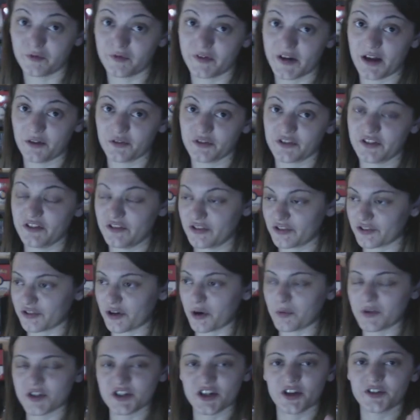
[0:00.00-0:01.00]
something else in
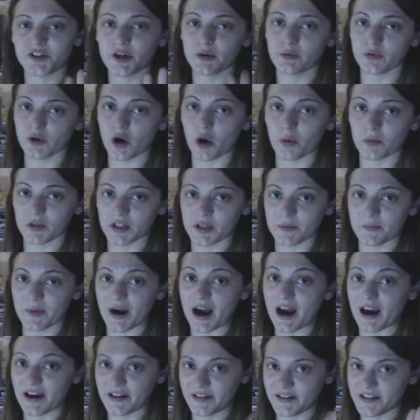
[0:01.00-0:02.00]
store which I don't normally
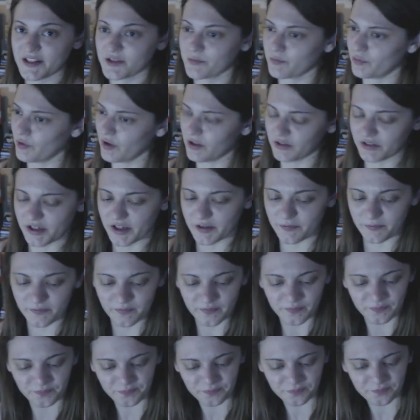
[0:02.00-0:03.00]
buy, and it's
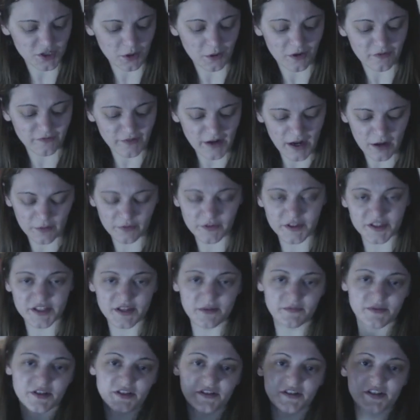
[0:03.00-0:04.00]
brilliant. So I found The
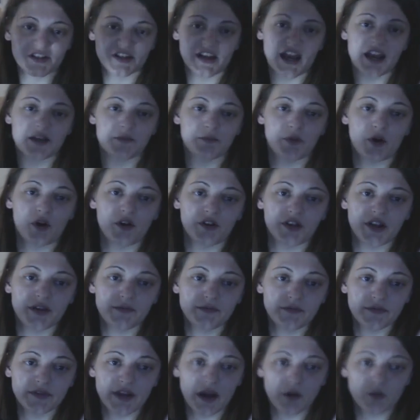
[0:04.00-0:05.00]
Simpsons
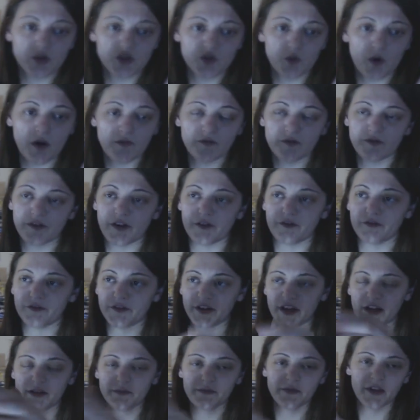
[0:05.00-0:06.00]
Skateboarding, that was
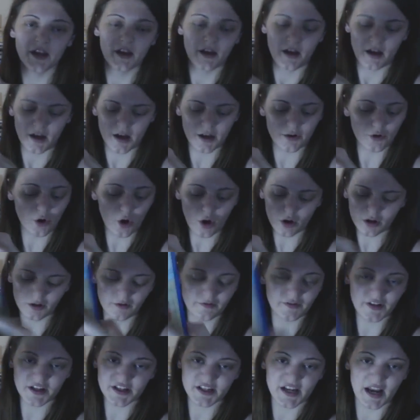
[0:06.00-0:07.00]
£1.50, and
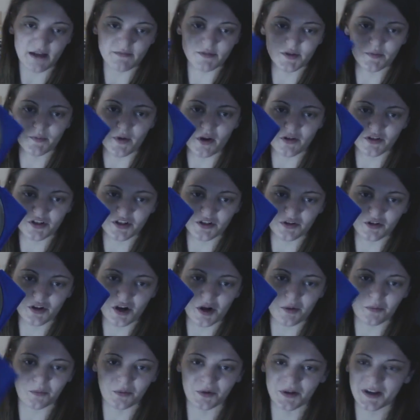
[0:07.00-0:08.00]
all of these games are boxed and
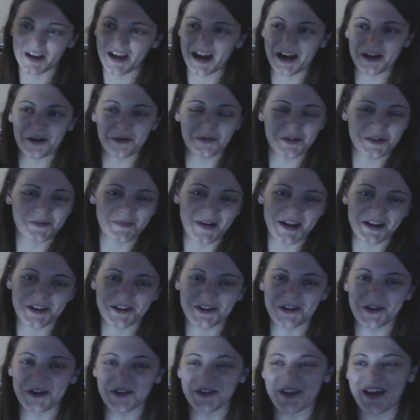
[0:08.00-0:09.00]
complete. I always make
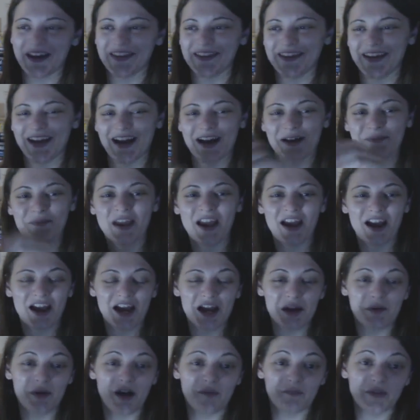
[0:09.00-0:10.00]
sure that they are.
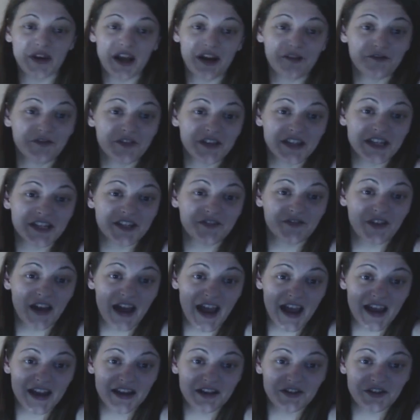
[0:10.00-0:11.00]
I've been after this
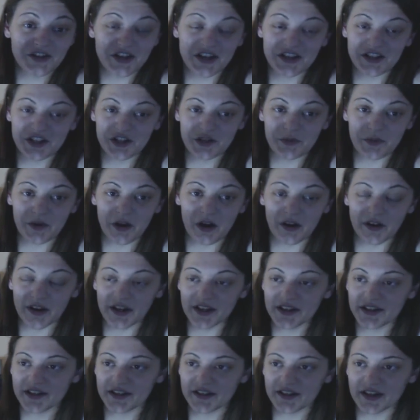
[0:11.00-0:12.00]
for ages, to be
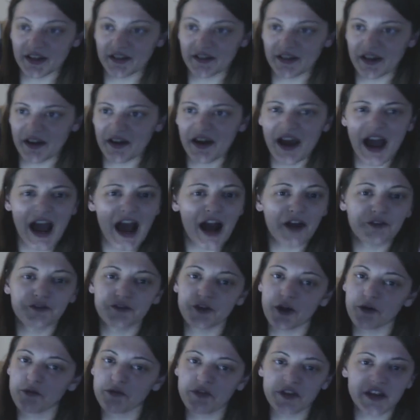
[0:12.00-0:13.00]
honest, and I
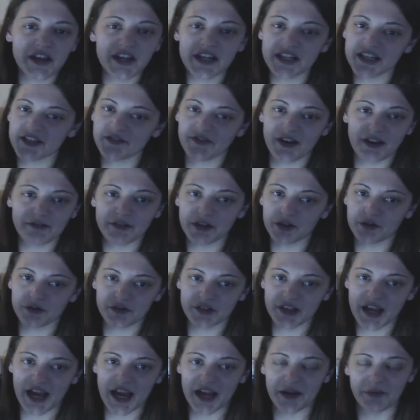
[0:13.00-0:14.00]
don't think it's a very
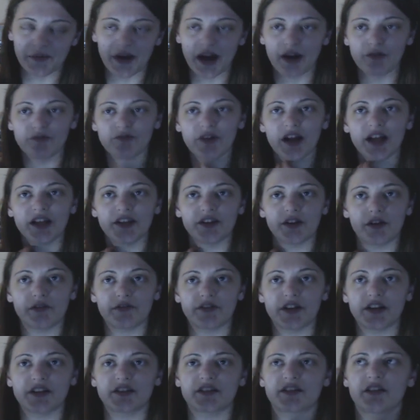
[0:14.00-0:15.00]
good game. I really
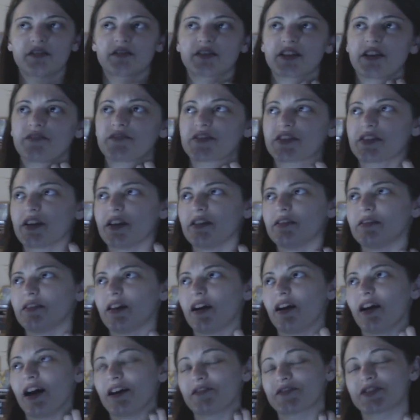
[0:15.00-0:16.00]
don't think so, because I've
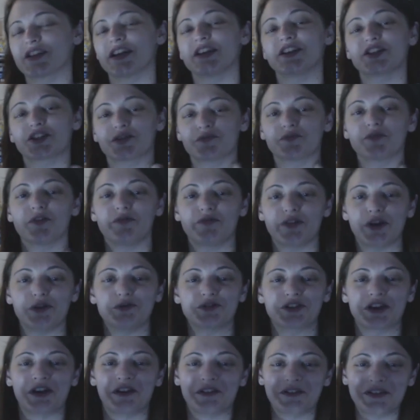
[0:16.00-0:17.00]
seen some
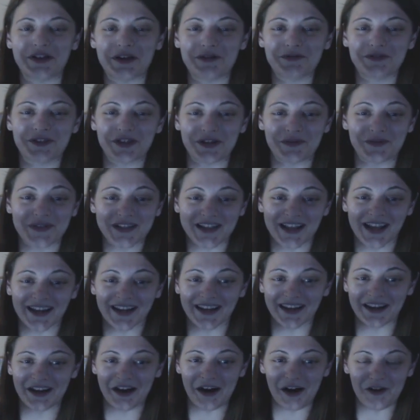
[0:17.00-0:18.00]
reviews on YouTube
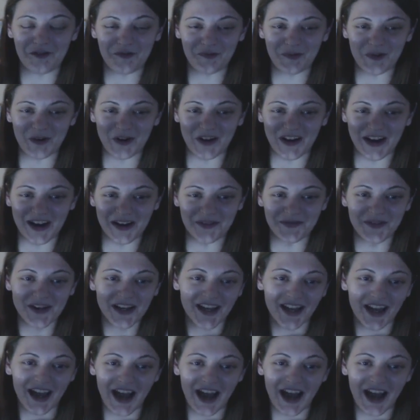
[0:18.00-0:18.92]
slagging it off, but I